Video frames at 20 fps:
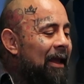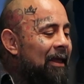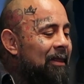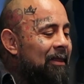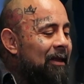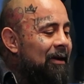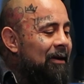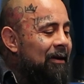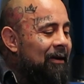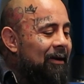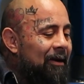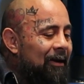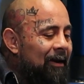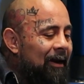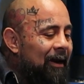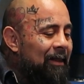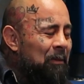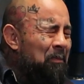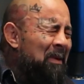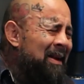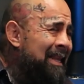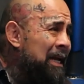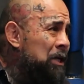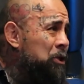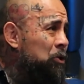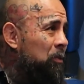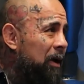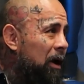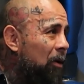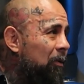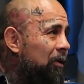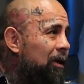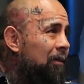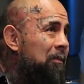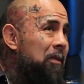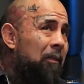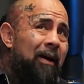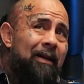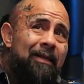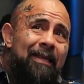And then my dad showed me how he
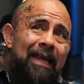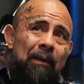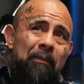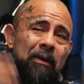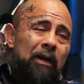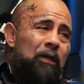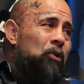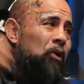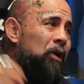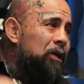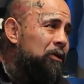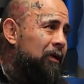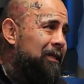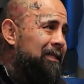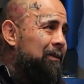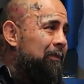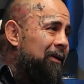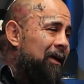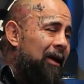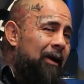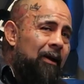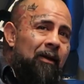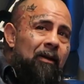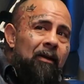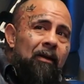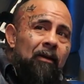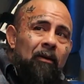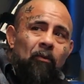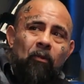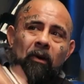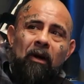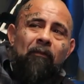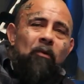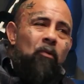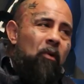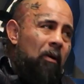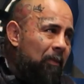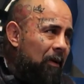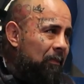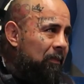loved me by taking me to Toys R Us and be like, whatever
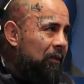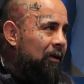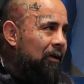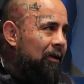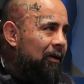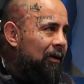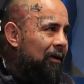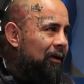you want, Papa.